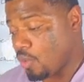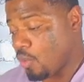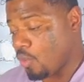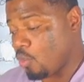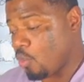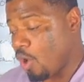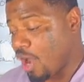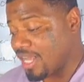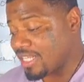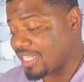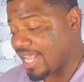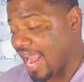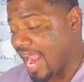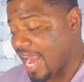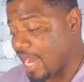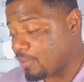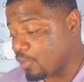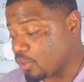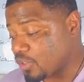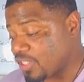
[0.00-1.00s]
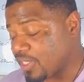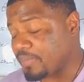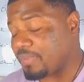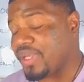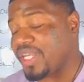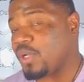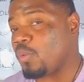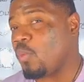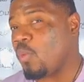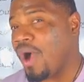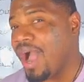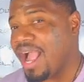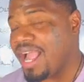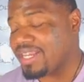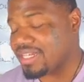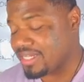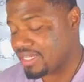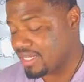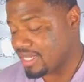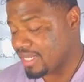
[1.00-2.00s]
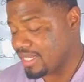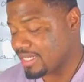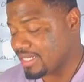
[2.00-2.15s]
was able to be what?